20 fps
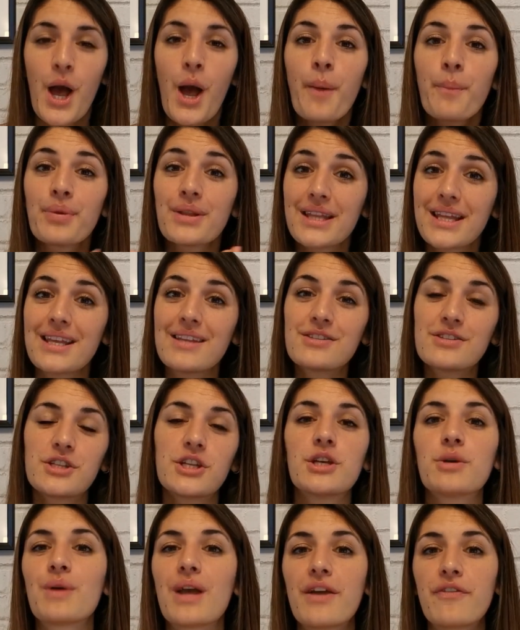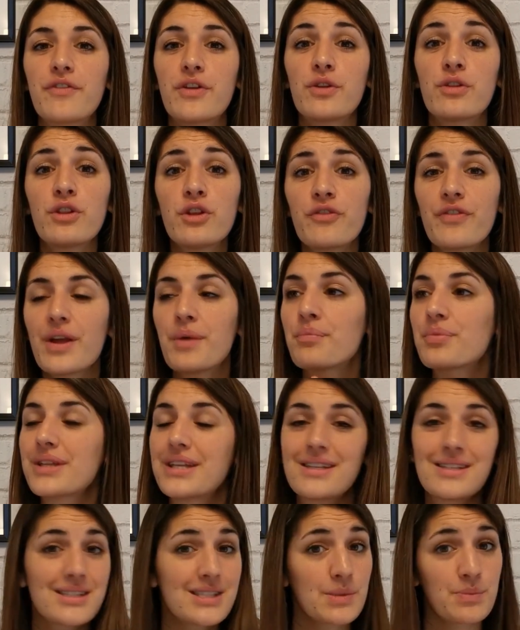Please do, if you love it,
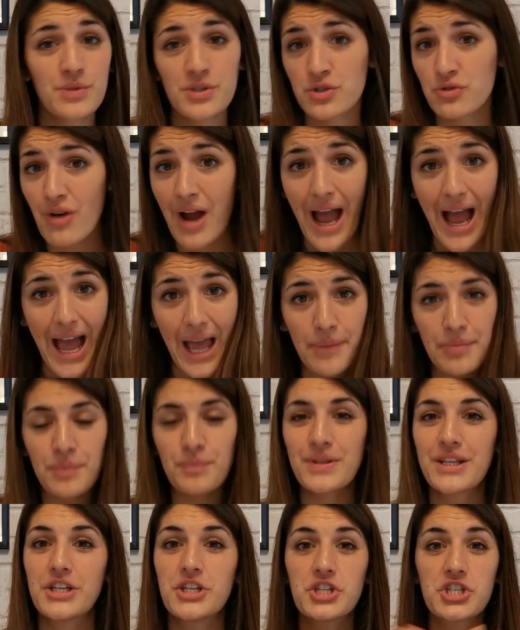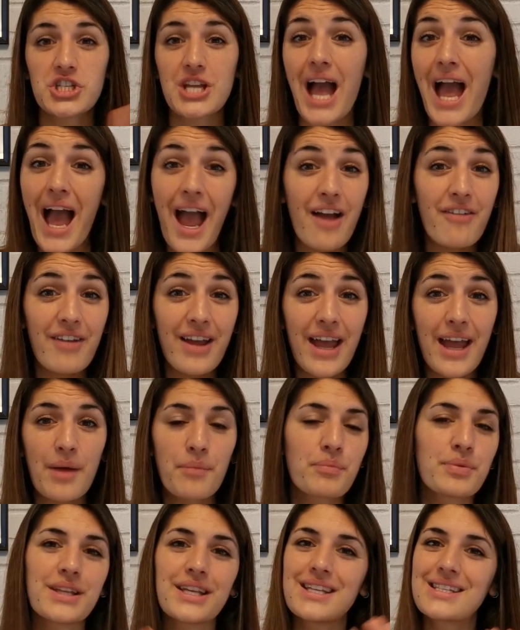please subscribe, please share
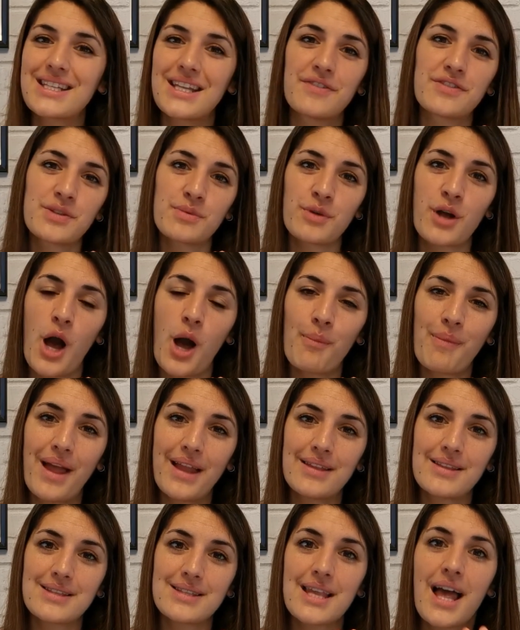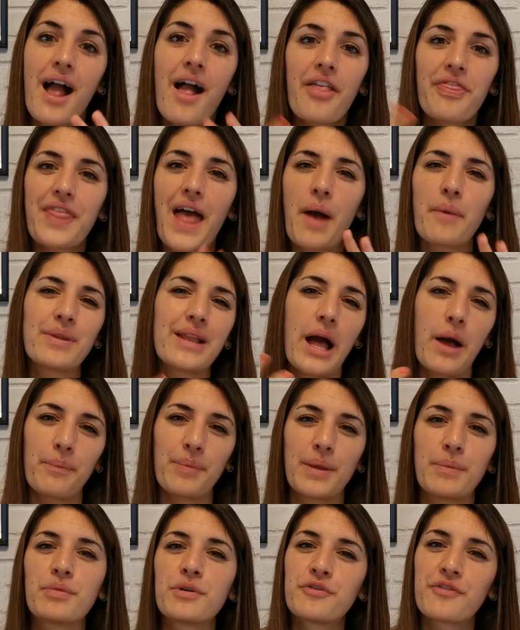it, please leave some comments. That will help
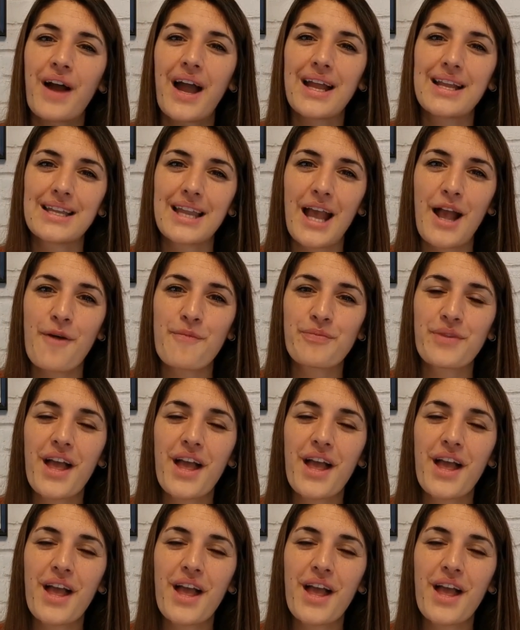people find it.